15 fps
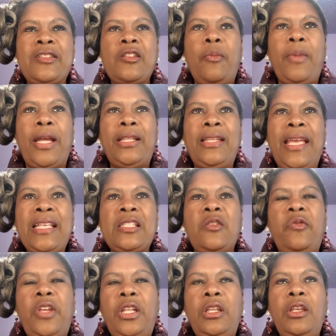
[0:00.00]
So my next
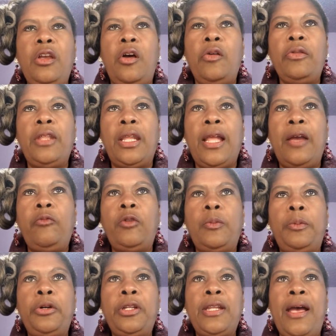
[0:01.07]
video that I will
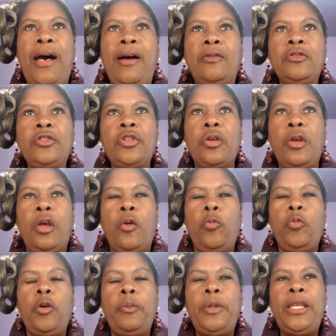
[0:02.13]
put out
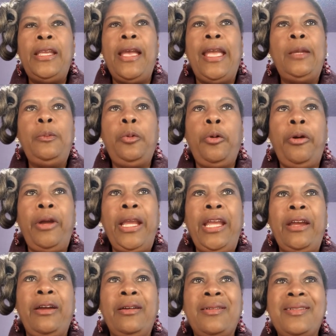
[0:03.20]
will be a prayer